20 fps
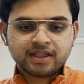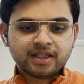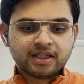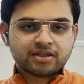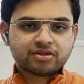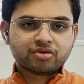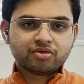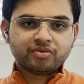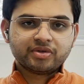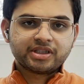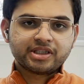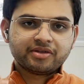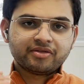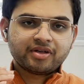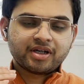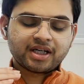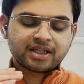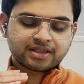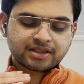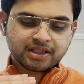So whichever
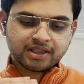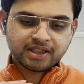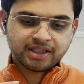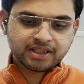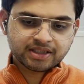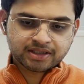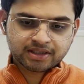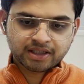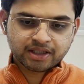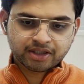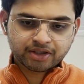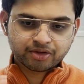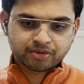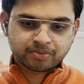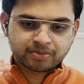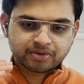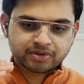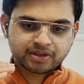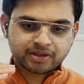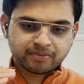has the least, you
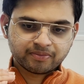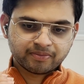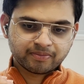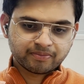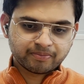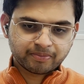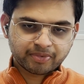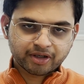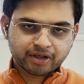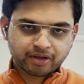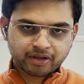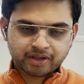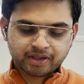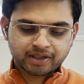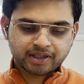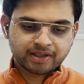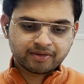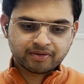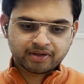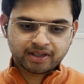put the priority
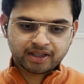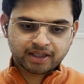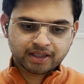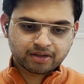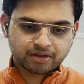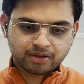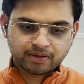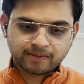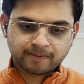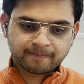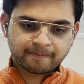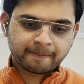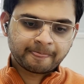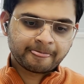level at low.